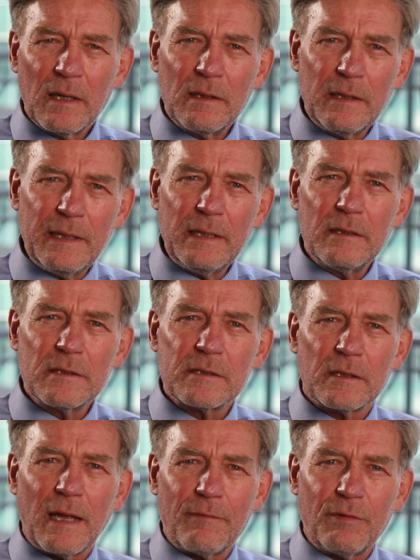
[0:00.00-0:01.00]
Leaders
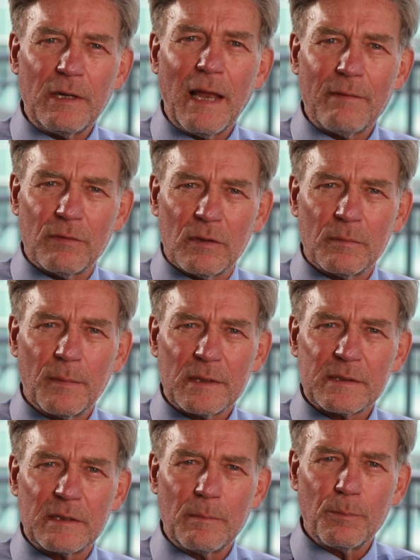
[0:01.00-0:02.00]
at every level
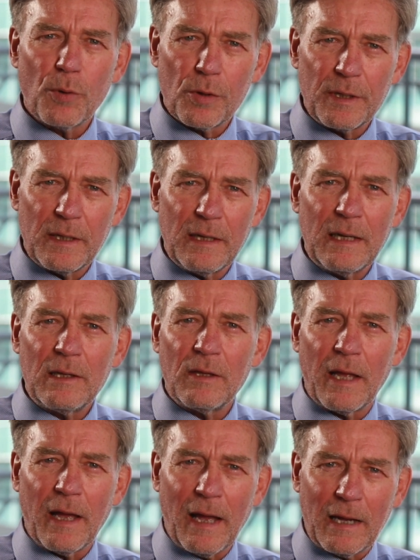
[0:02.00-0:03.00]
must embody in
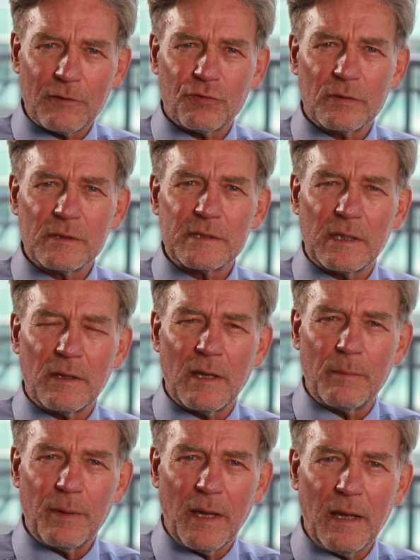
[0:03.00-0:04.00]
their actions, in
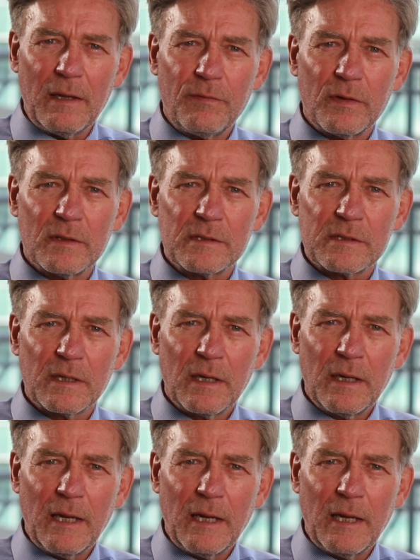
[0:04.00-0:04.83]
their behaviours,